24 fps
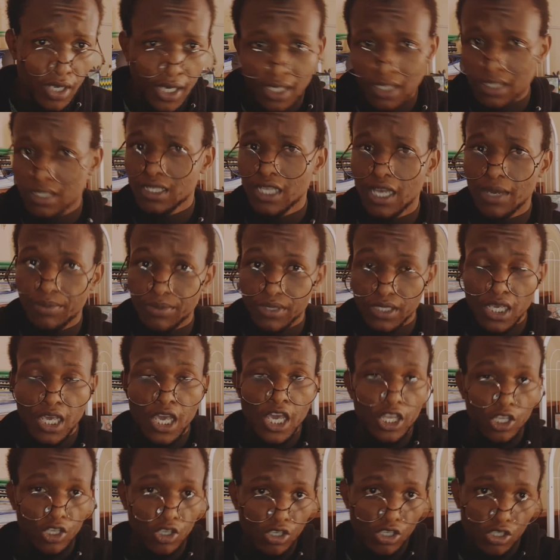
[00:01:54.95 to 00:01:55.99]
except
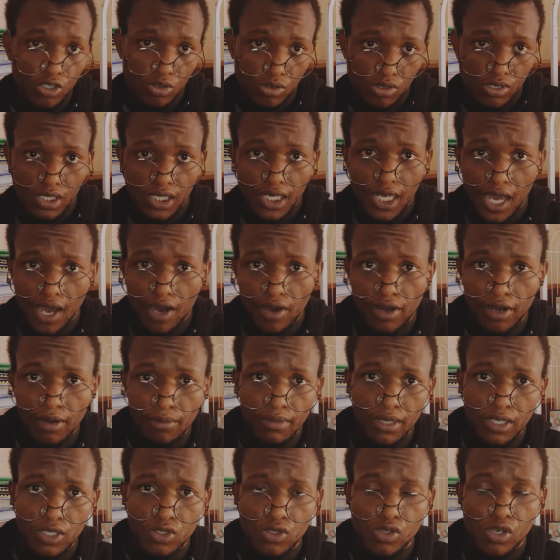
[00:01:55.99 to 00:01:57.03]
you need to sit down and
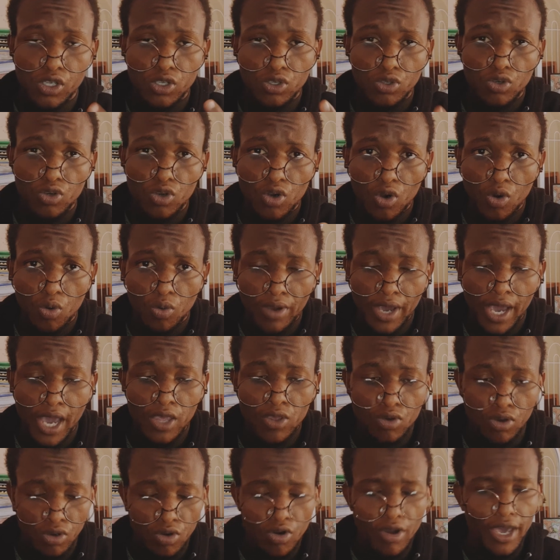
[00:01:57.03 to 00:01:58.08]
make sure you know where
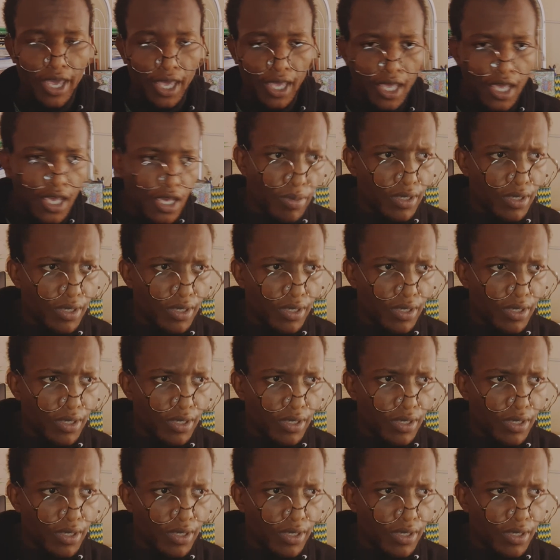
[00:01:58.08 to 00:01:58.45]
you're going.